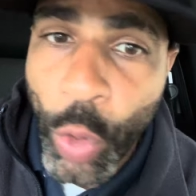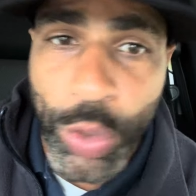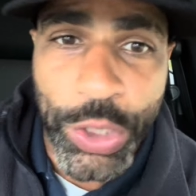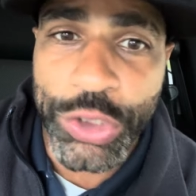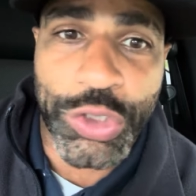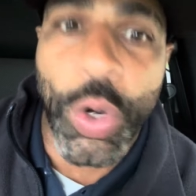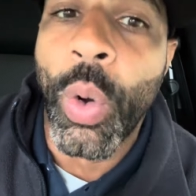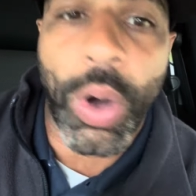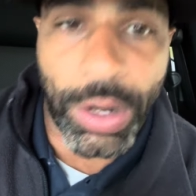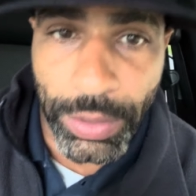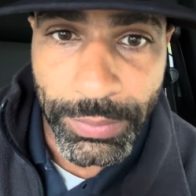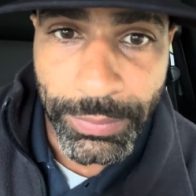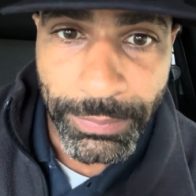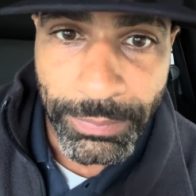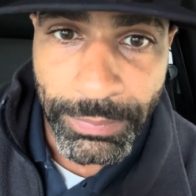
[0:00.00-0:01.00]
one could score.
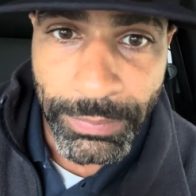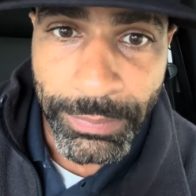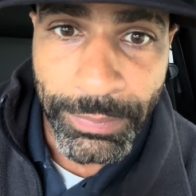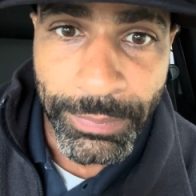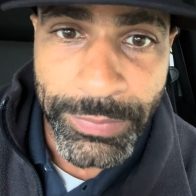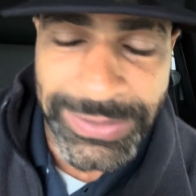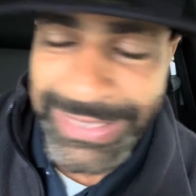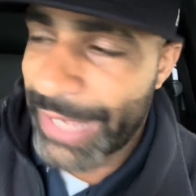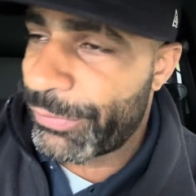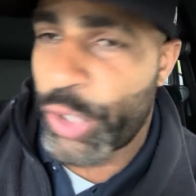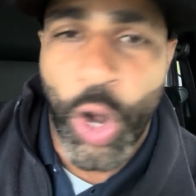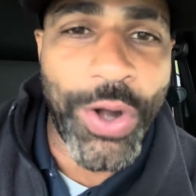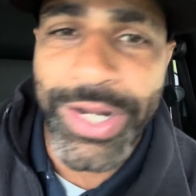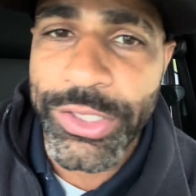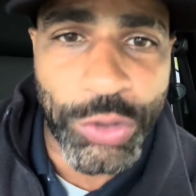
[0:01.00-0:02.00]
Steph
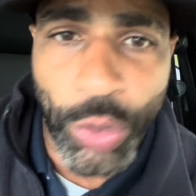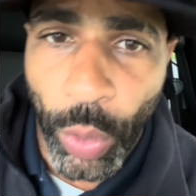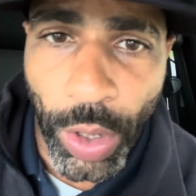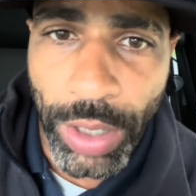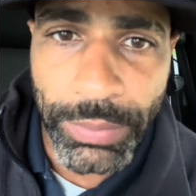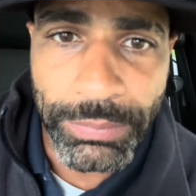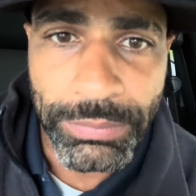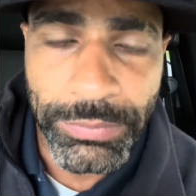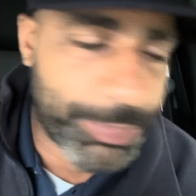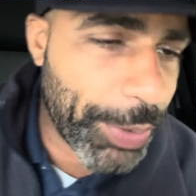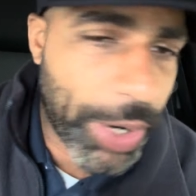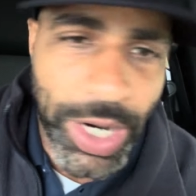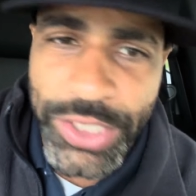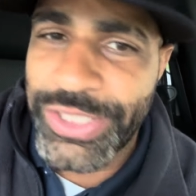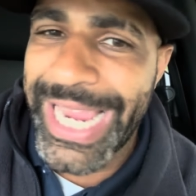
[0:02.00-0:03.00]
Curry didn't score.
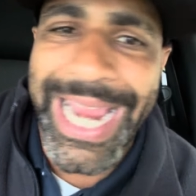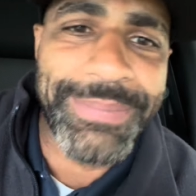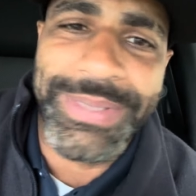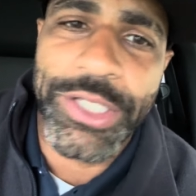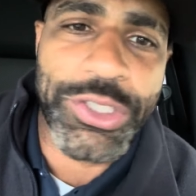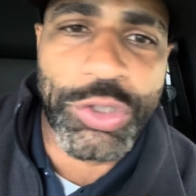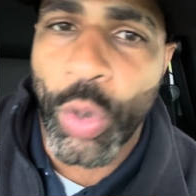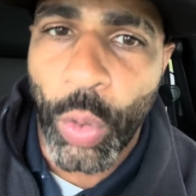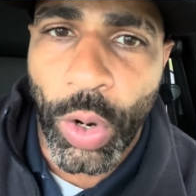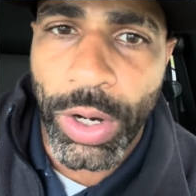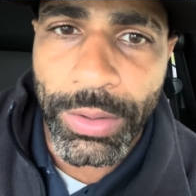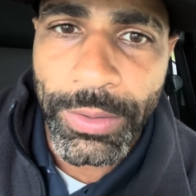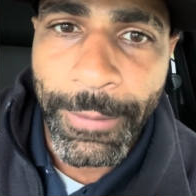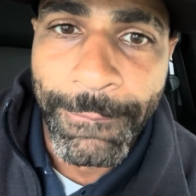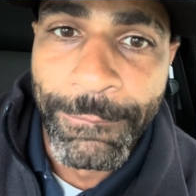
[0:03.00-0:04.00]
LeBron James didn't score.
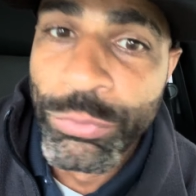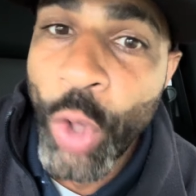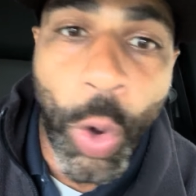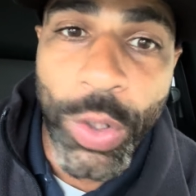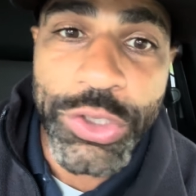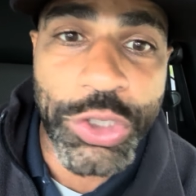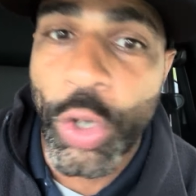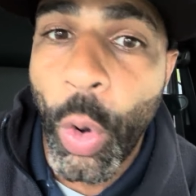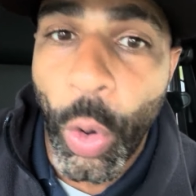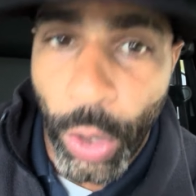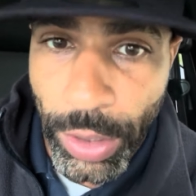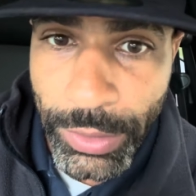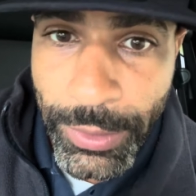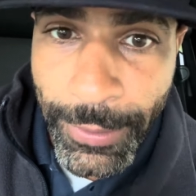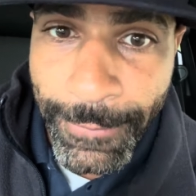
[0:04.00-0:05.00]
No one
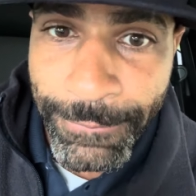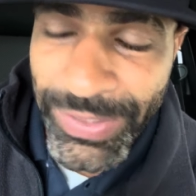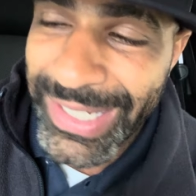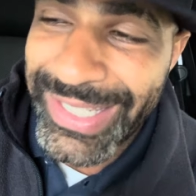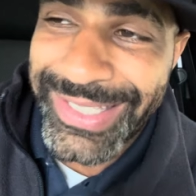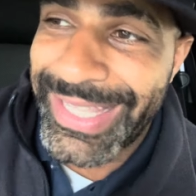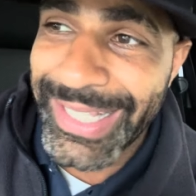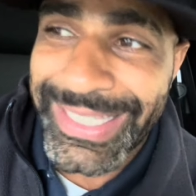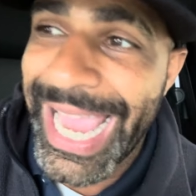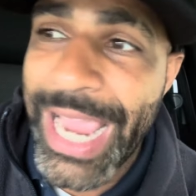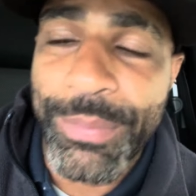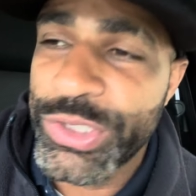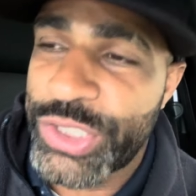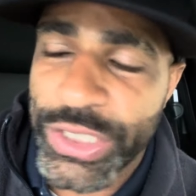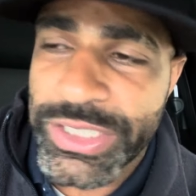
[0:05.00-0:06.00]
scored. The, the game
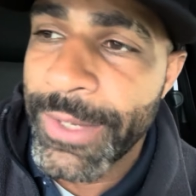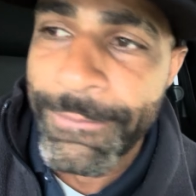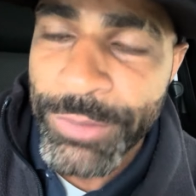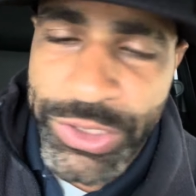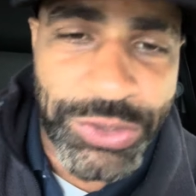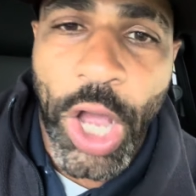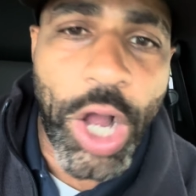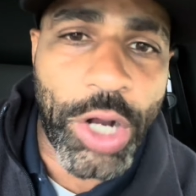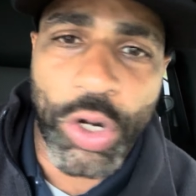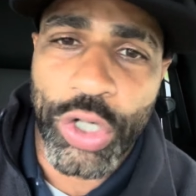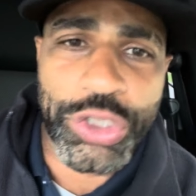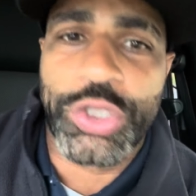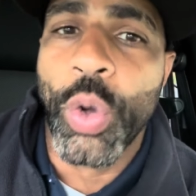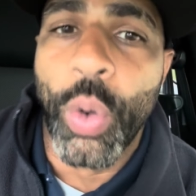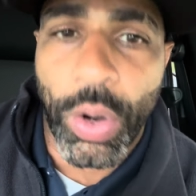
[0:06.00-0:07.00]
was just stuck on a
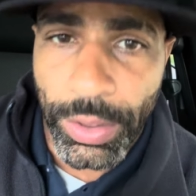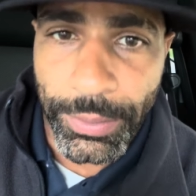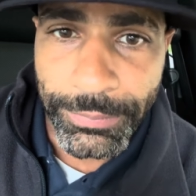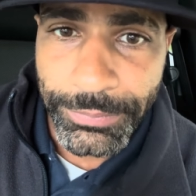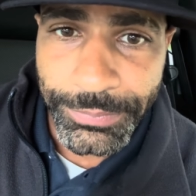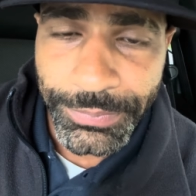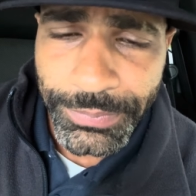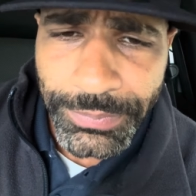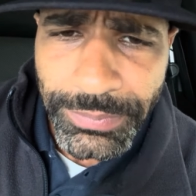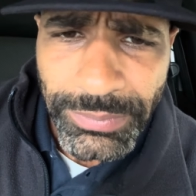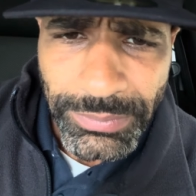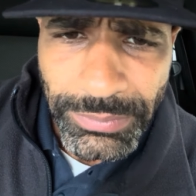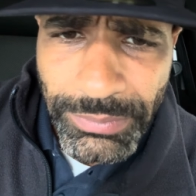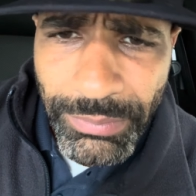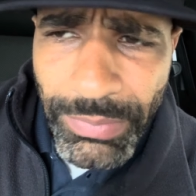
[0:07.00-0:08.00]
score
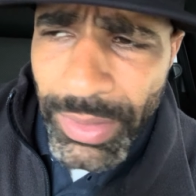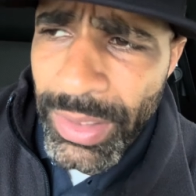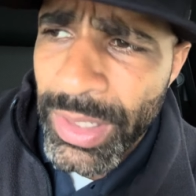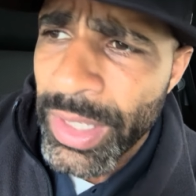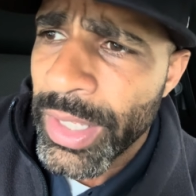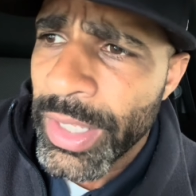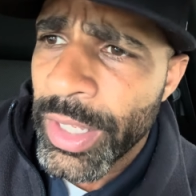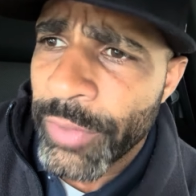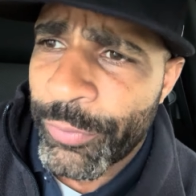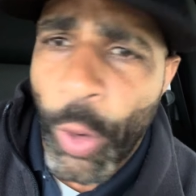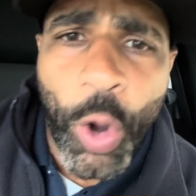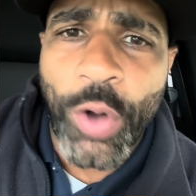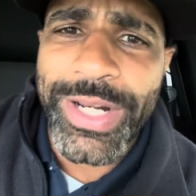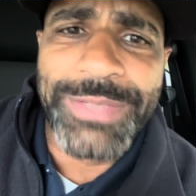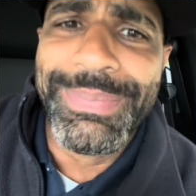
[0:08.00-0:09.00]
for
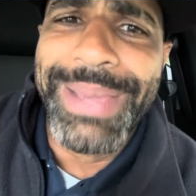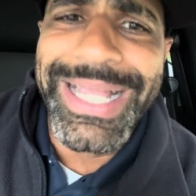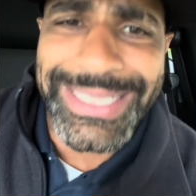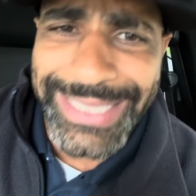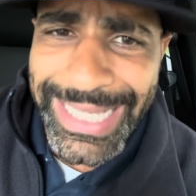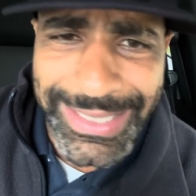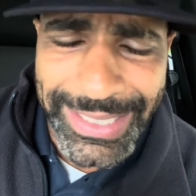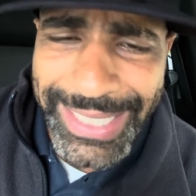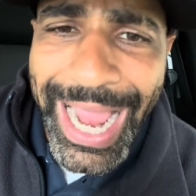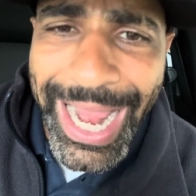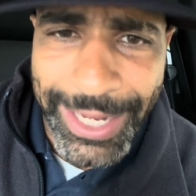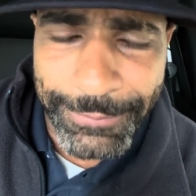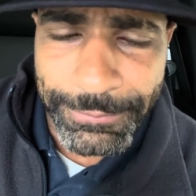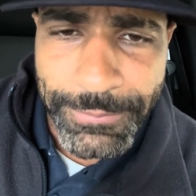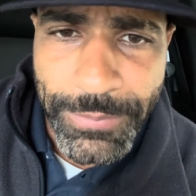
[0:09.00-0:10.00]
all these minutes at the end of the
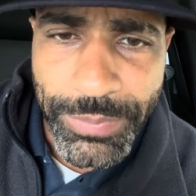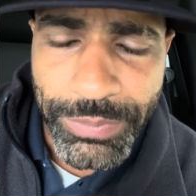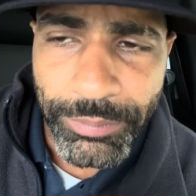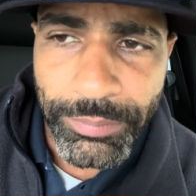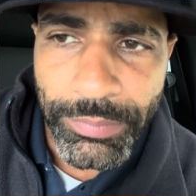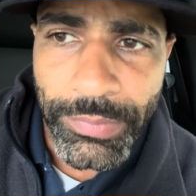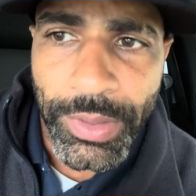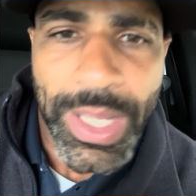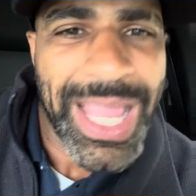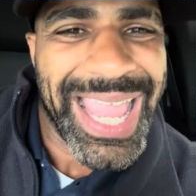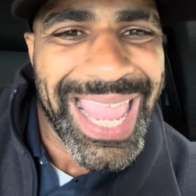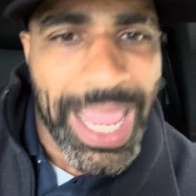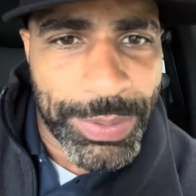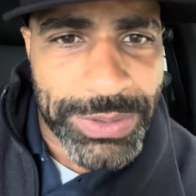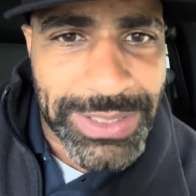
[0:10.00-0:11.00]
game.
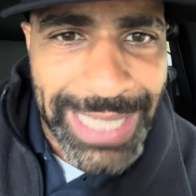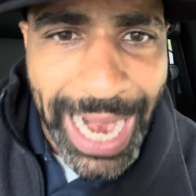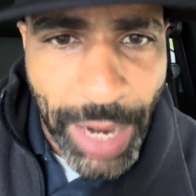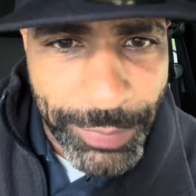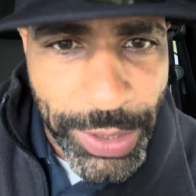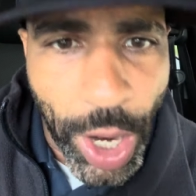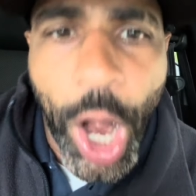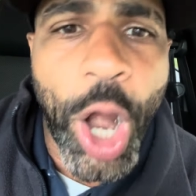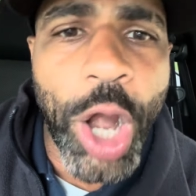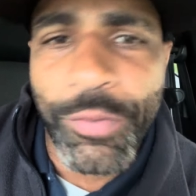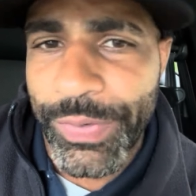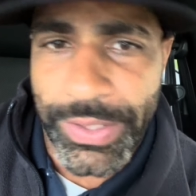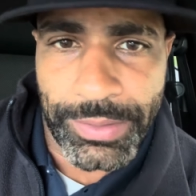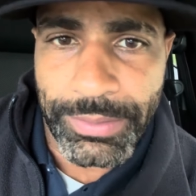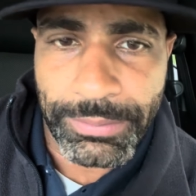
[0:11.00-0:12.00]
It was Kyrie
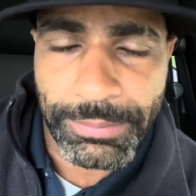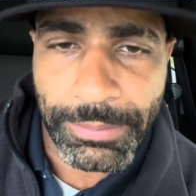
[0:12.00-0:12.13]
Irving